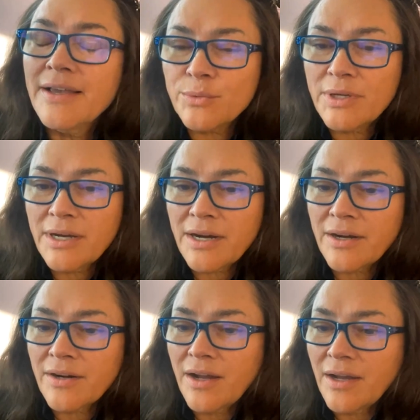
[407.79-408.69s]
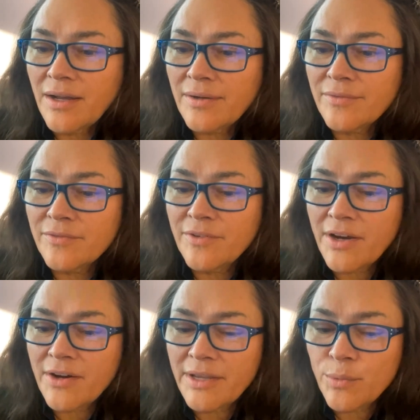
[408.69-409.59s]
We are
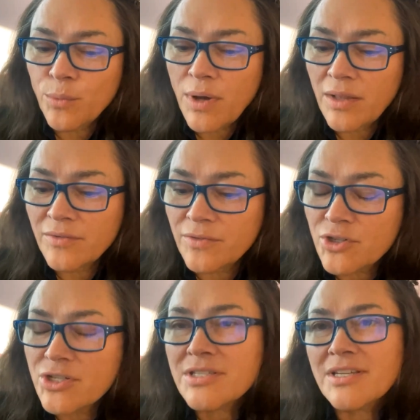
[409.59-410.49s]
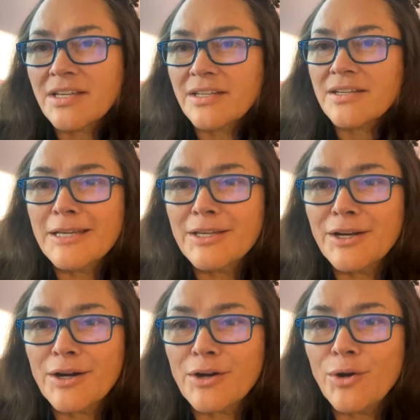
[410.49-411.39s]
very well versed in
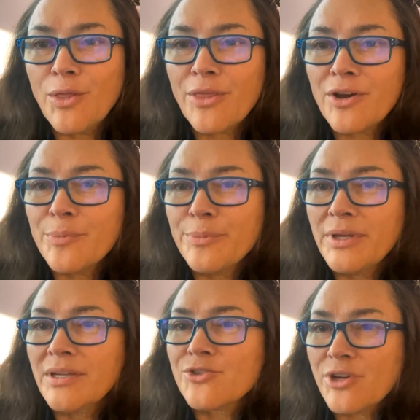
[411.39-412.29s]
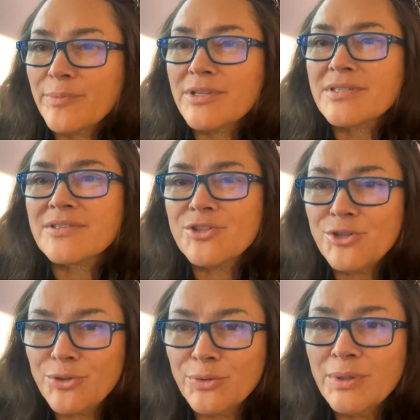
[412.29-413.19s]
our Ultherapy treatments
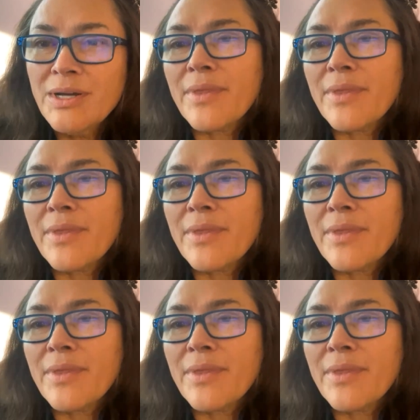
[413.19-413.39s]
too.